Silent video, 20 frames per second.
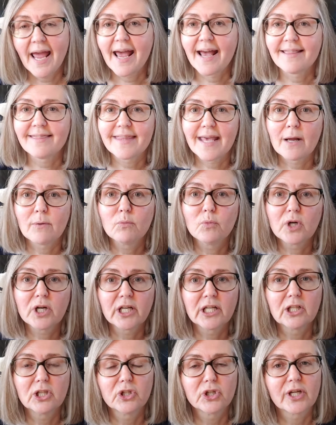And then we're
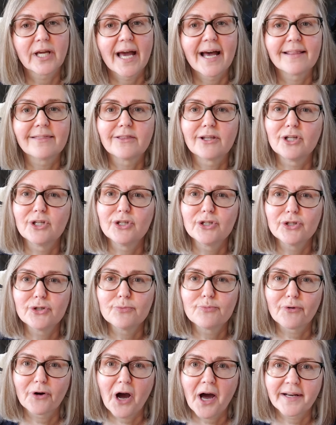going to look at the
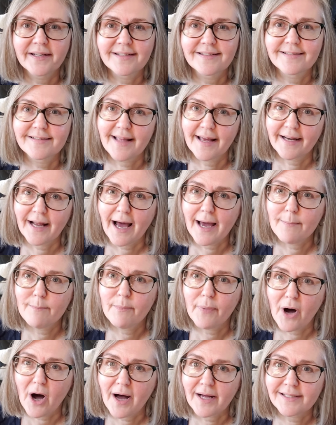new products that I
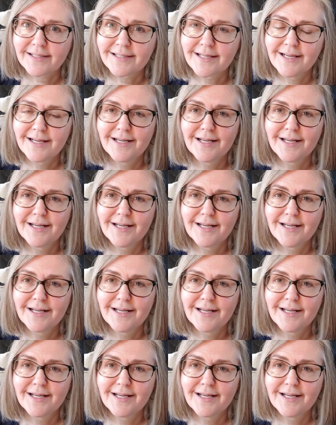bought.